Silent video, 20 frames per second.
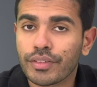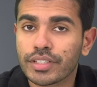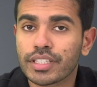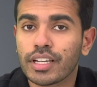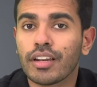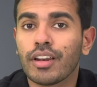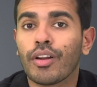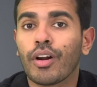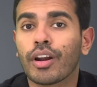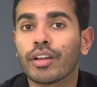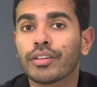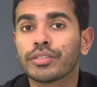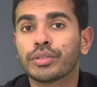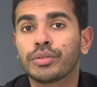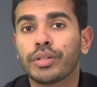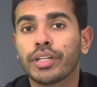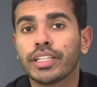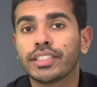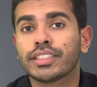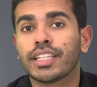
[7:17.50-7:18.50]
which a lot of
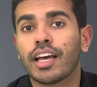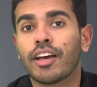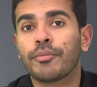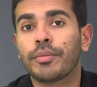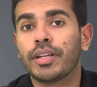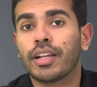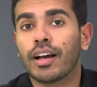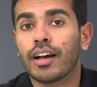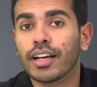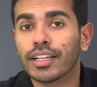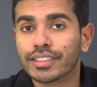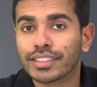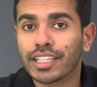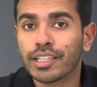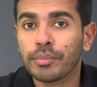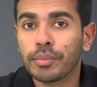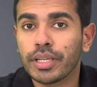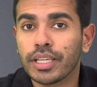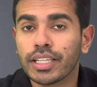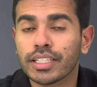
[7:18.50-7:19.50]
students have been
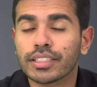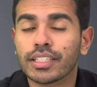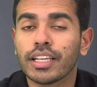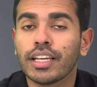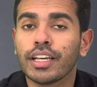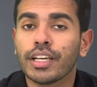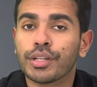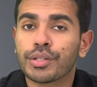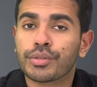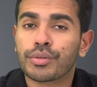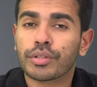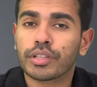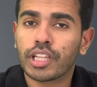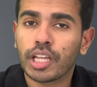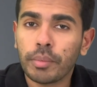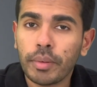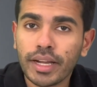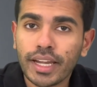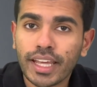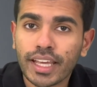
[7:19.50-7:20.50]
asking me is, should they
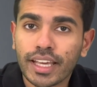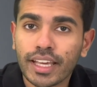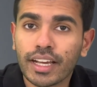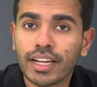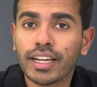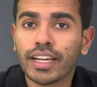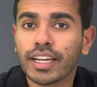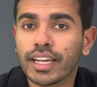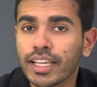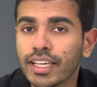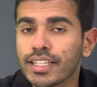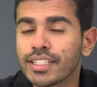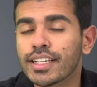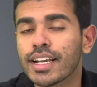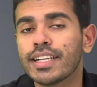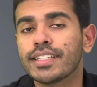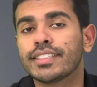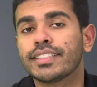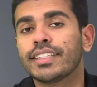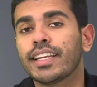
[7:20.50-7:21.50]
be taking a niche
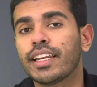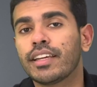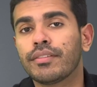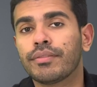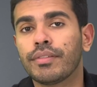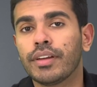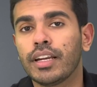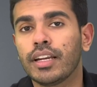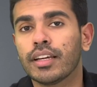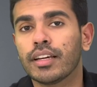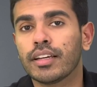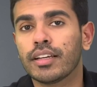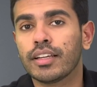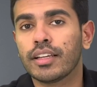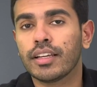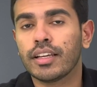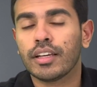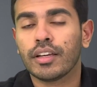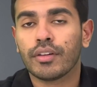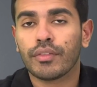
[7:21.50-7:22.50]
engineering field?
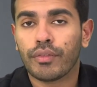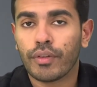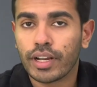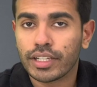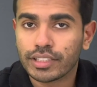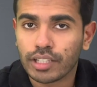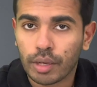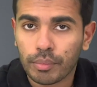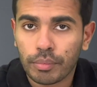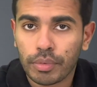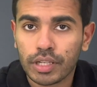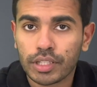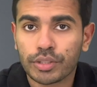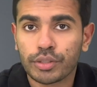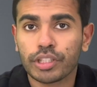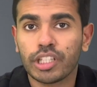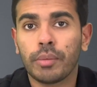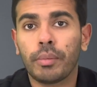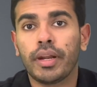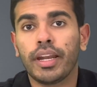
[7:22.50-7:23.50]
For example,
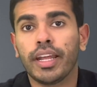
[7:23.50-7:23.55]
should they be